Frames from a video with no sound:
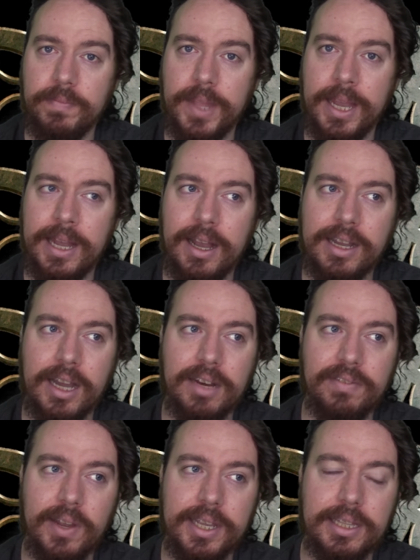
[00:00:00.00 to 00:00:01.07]
Uh, I kind
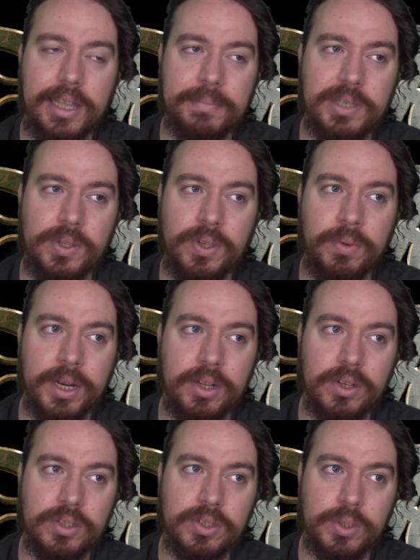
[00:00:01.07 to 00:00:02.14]
of like the M C U when it
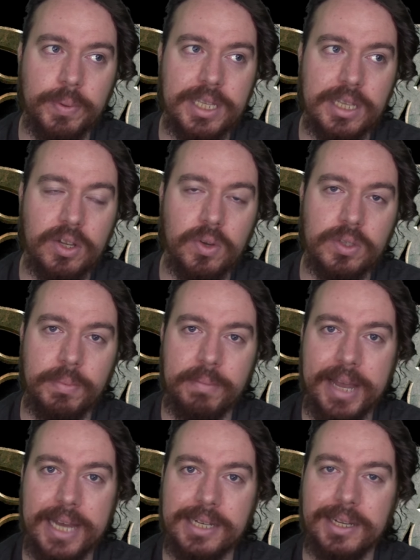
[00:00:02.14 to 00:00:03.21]
swings and goes a bit
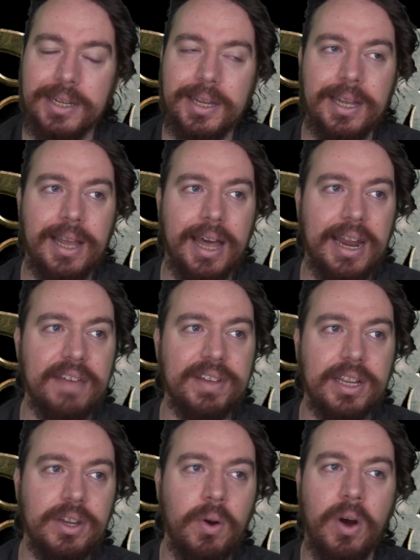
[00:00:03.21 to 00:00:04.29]
mad, and having,
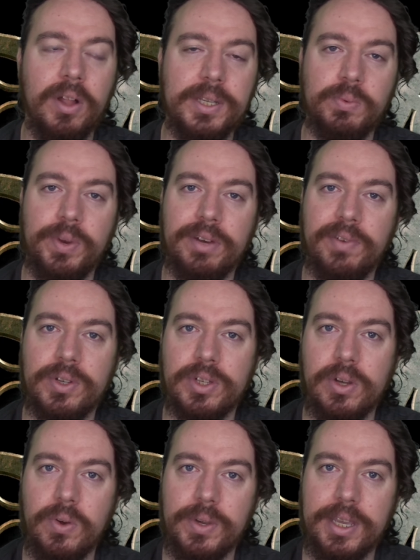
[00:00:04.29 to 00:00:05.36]
you know, all these weird versions of
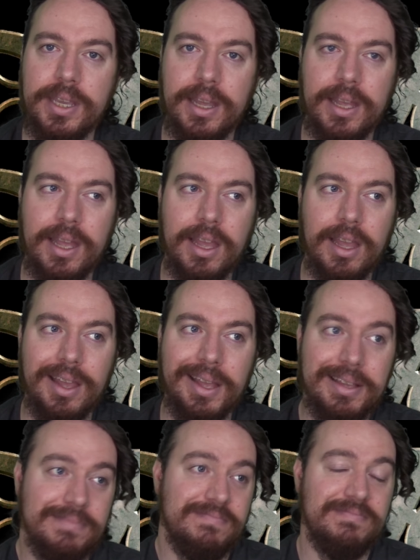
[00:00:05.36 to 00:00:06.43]
Loki
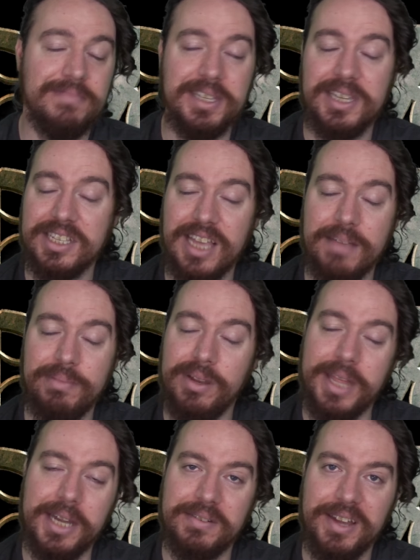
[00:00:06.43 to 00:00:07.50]
is an example of
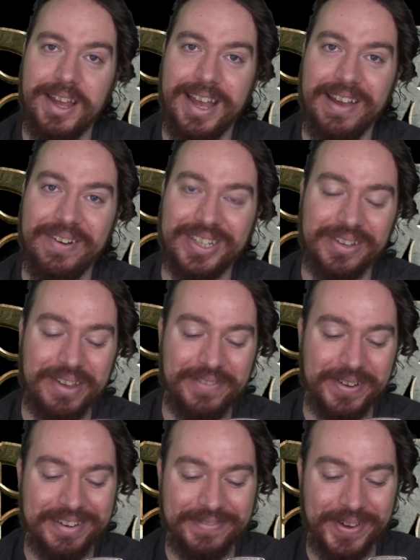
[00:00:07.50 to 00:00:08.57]
that. Uh, so I
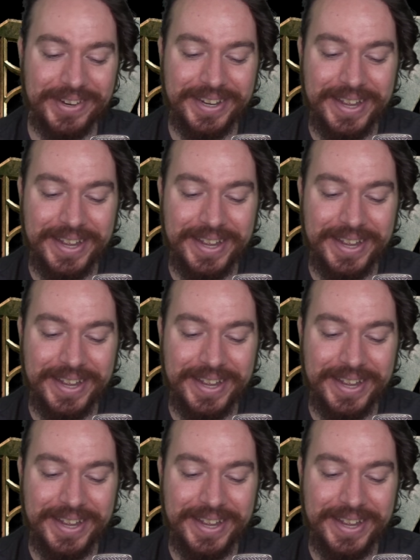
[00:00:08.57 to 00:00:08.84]
found it fun.